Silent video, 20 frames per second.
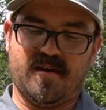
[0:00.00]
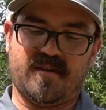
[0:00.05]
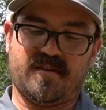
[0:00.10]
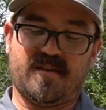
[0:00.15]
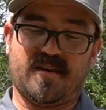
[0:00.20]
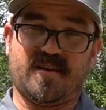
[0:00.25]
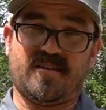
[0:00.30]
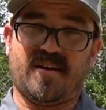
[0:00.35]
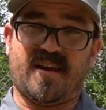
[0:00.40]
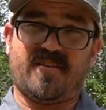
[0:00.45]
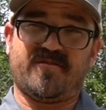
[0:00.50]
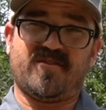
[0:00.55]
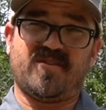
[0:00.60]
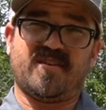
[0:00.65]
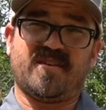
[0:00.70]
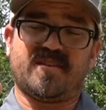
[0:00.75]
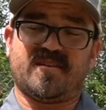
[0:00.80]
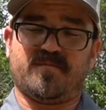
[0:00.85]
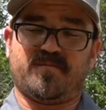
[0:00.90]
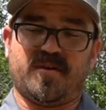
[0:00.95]
Then after you
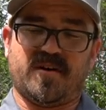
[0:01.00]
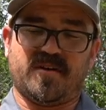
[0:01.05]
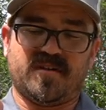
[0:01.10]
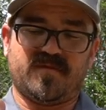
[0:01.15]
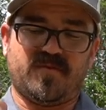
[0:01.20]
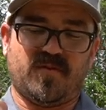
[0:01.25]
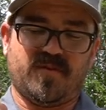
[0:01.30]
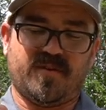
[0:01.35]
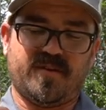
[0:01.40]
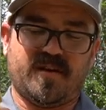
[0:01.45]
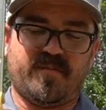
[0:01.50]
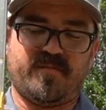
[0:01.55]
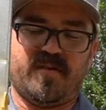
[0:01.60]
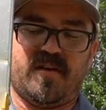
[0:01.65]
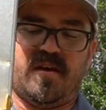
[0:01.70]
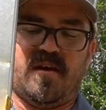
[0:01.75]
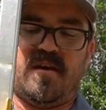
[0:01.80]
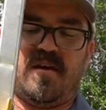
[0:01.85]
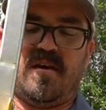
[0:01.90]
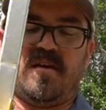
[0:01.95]
get the bunks folded up,
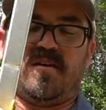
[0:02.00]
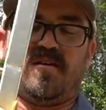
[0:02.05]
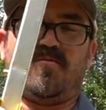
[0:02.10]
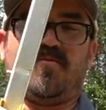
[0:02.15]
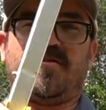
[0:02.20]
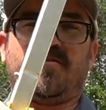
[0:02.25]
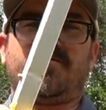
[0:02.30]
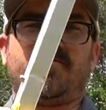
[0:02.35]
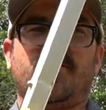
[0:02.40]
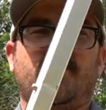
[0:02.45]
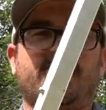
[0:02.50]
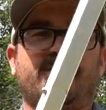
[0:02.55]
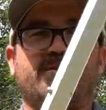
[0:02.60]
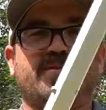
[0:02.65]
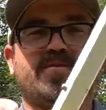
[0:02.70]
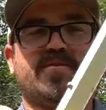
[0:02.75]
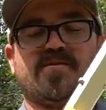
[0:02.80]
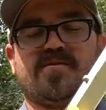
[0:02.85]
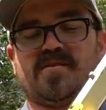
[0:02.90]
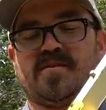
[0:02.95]
you want to fold
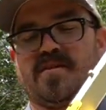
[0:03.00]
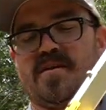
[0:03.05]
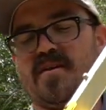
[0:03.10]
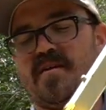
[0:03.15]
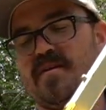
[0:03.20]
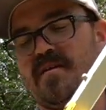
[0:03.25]
those